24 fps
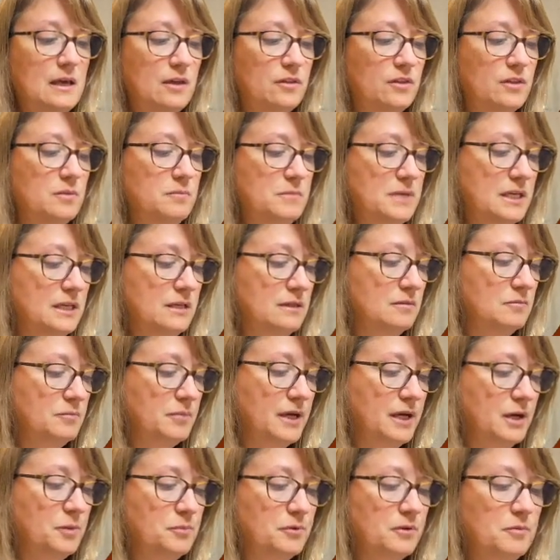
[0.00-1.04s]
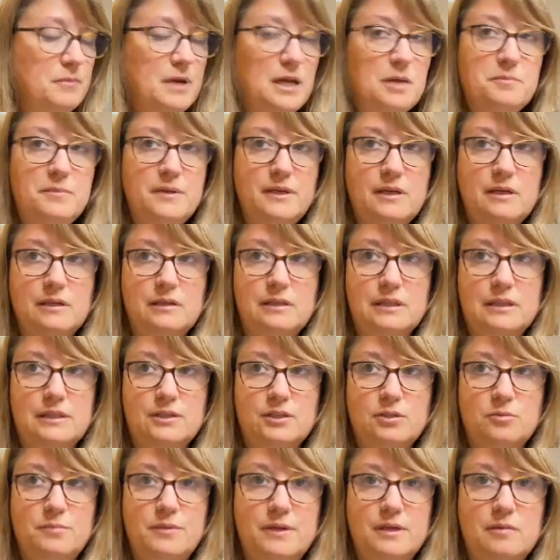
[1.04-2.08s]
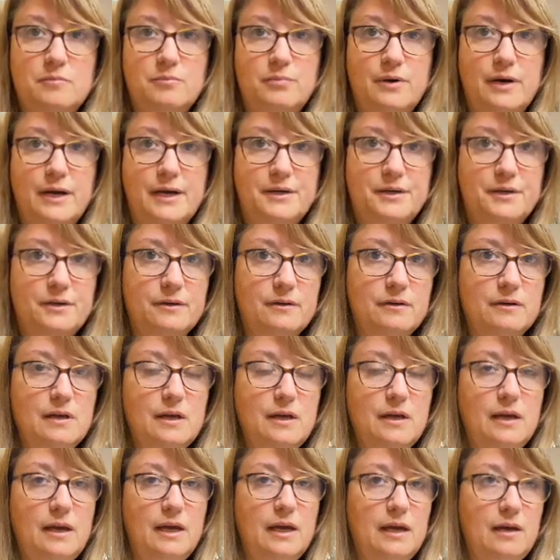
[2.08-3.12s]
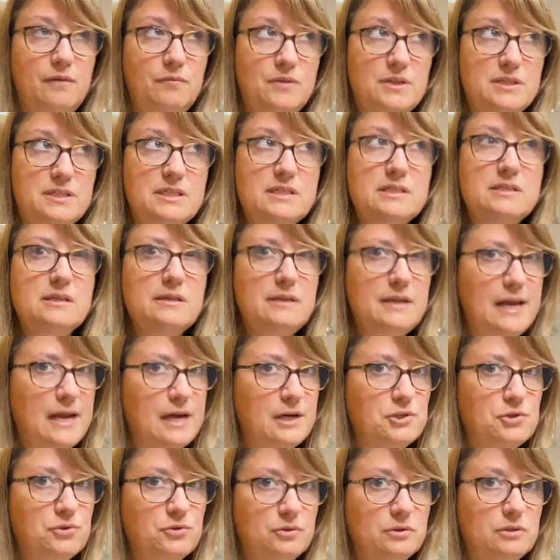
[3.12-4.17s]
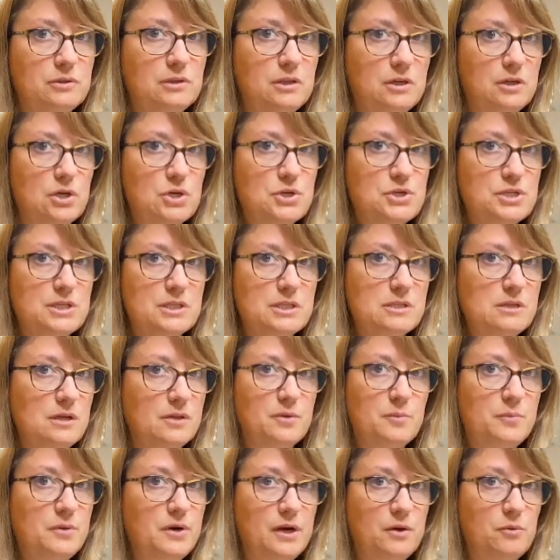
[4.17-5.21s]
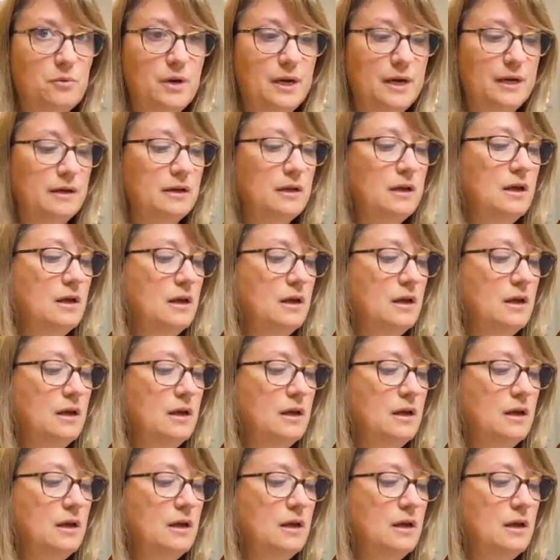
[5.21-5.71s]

The Meeden paper may be a little bit brighter, and this is the natural arches, not the bright white.